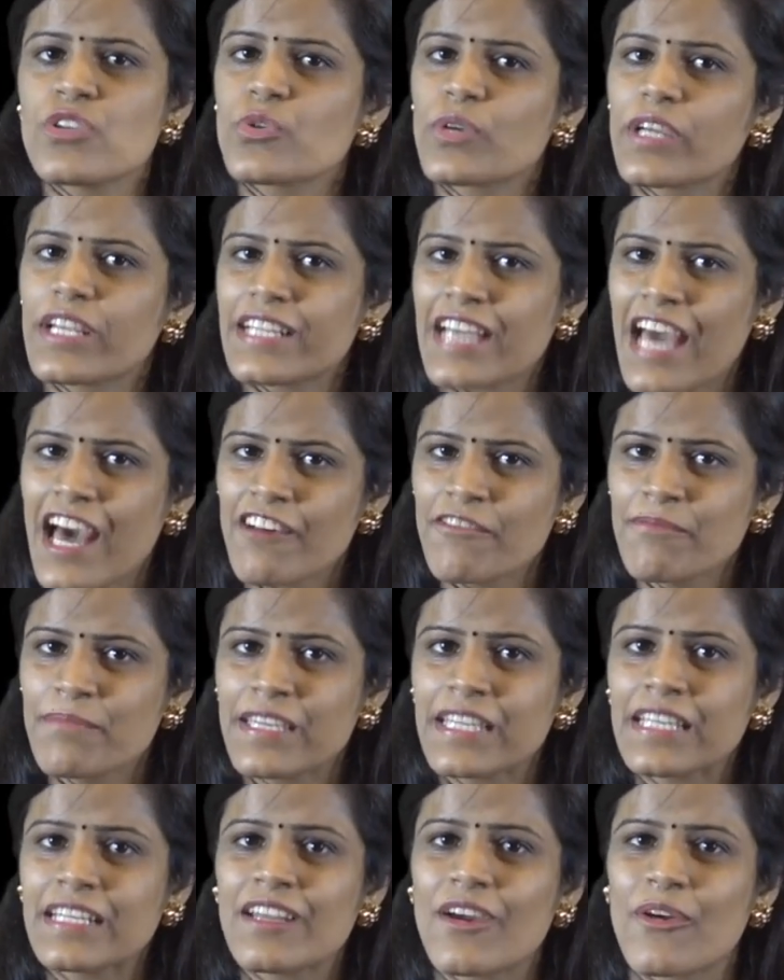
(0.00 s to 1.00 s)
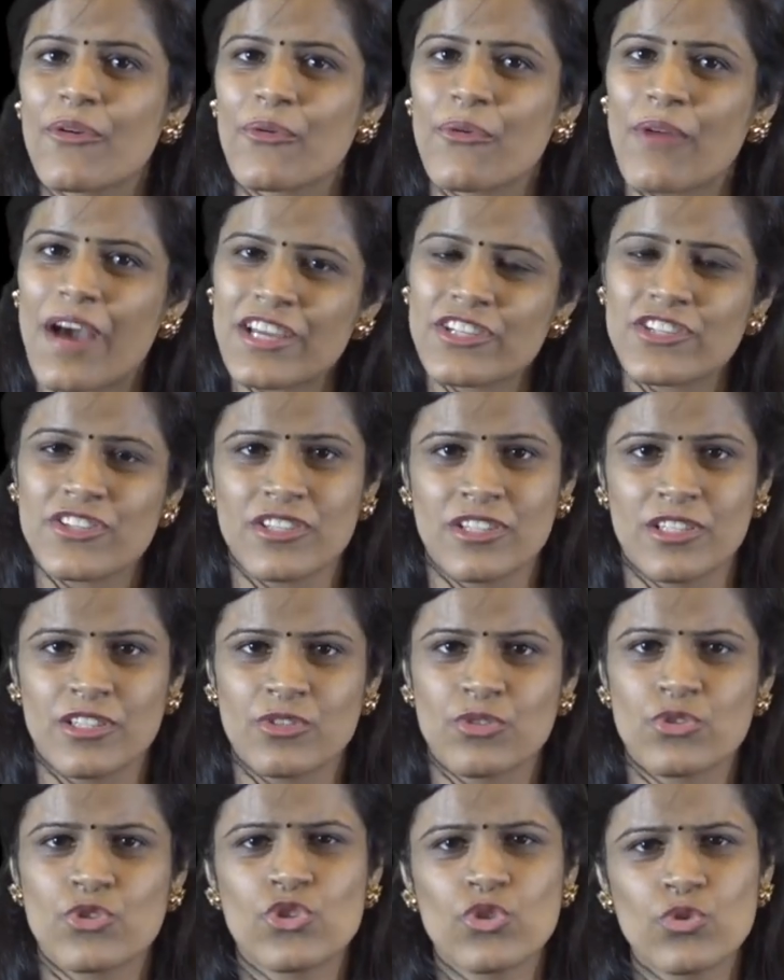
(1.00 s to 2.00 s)
so it have been
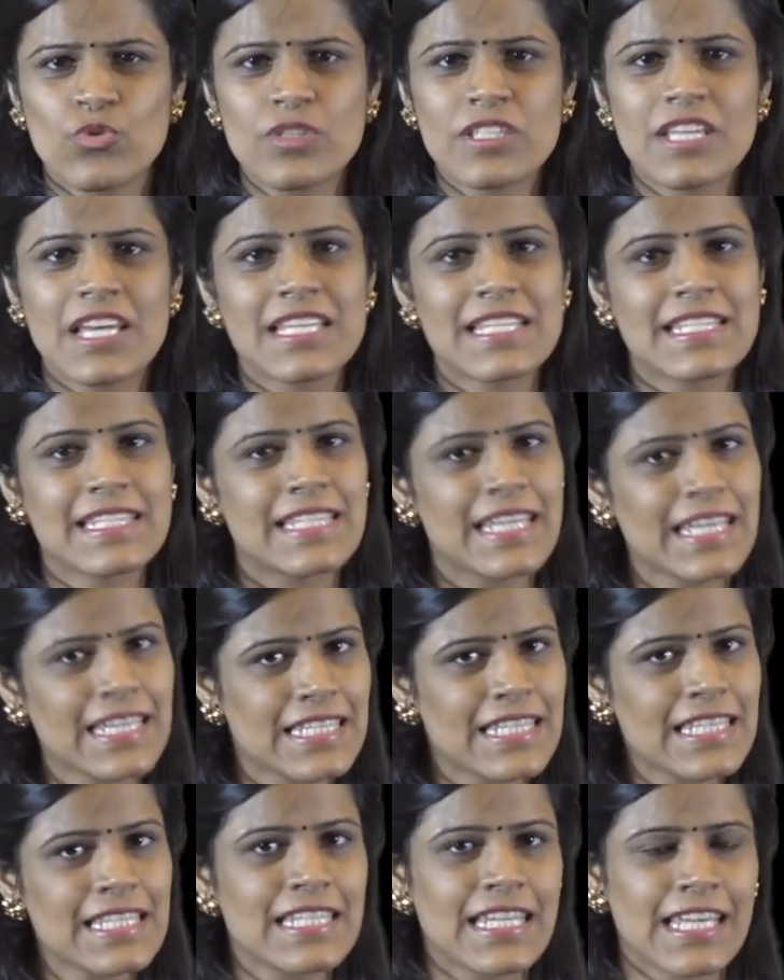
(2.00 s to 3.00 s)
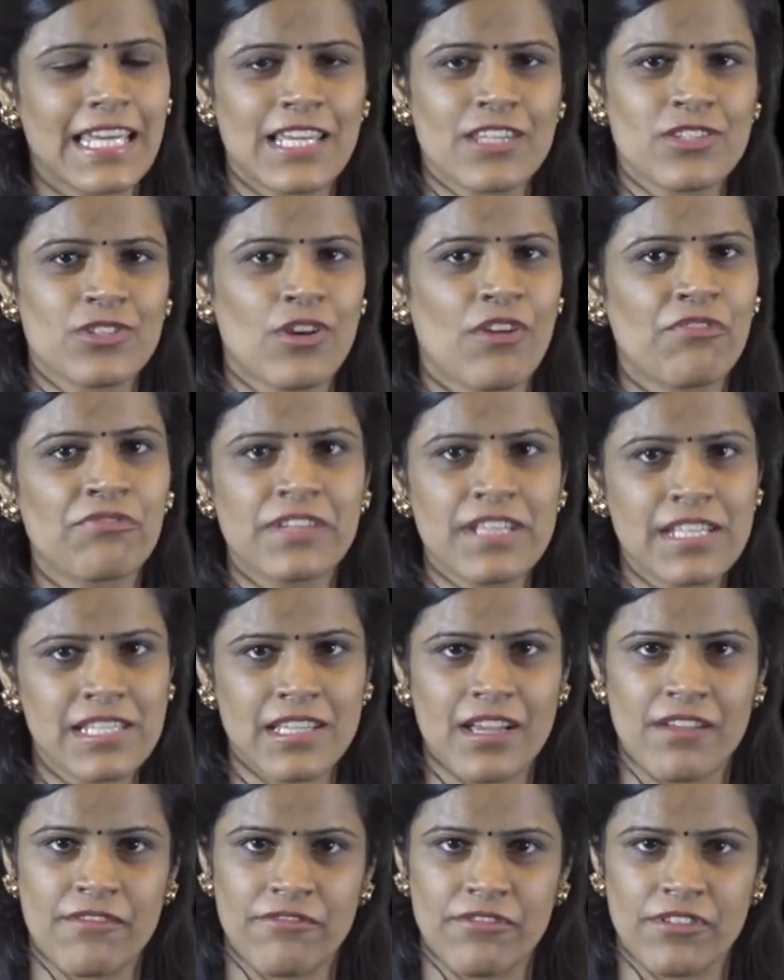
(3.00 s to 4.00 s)
rational to choose 60 seconds of
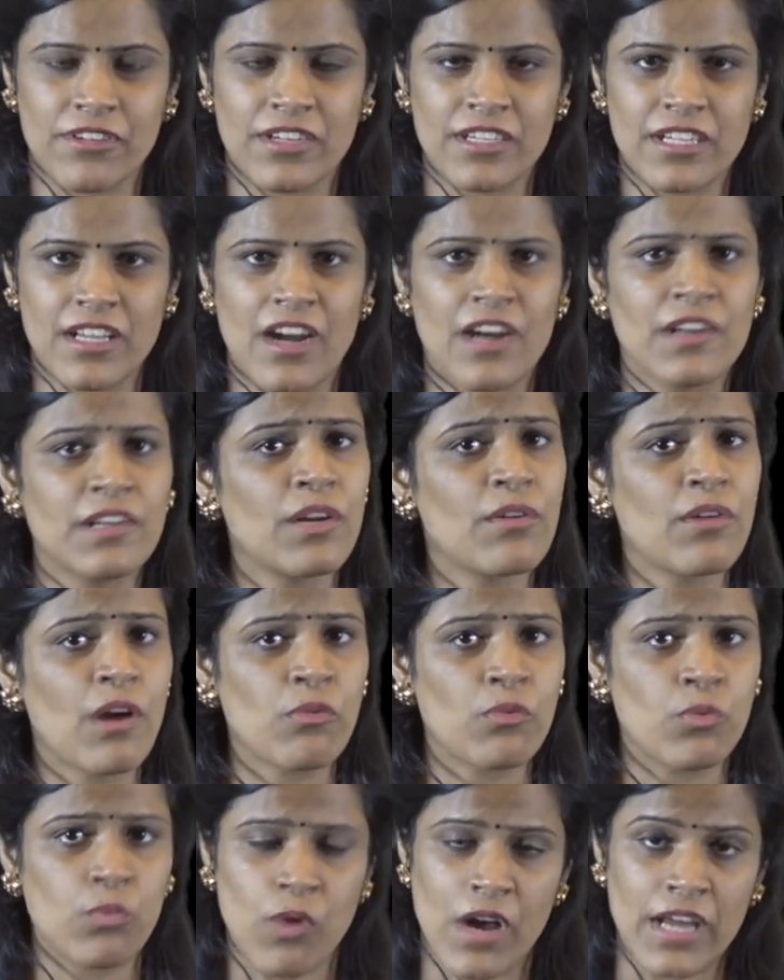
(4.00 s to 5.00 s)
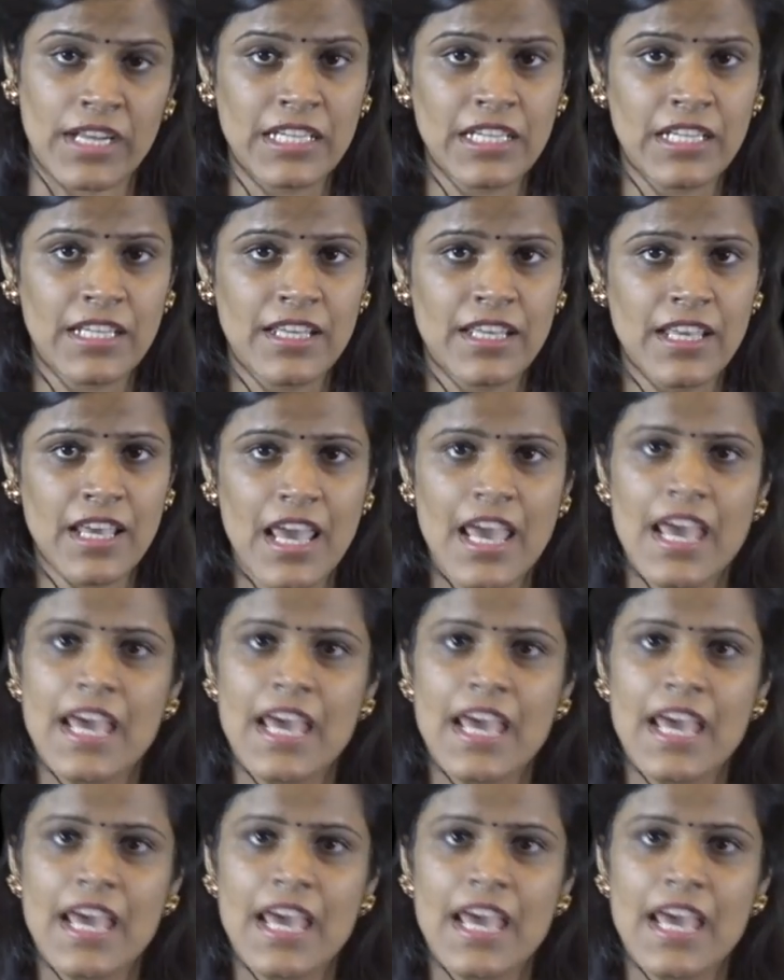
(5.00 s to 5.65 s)
discomfort under round 1